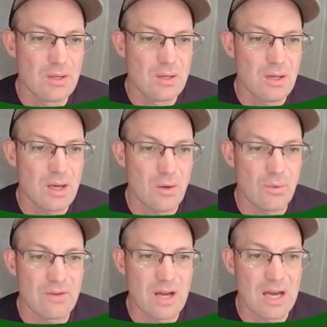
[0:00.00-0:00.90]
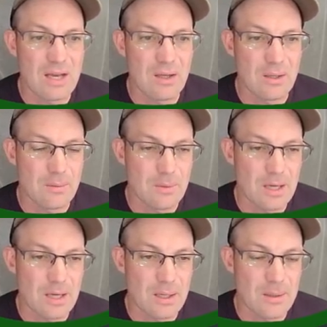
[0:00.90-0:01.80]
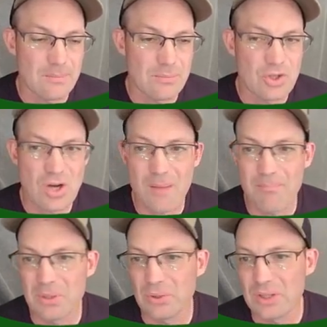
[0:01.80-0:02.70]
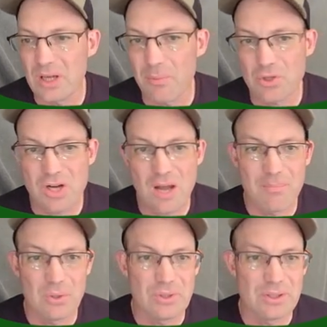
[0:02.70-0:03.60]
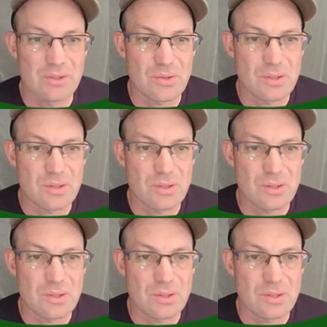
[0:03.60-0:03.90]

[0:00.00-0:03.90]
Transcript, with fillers: Uh, we've got a, a, shop build, a couple shop buildings.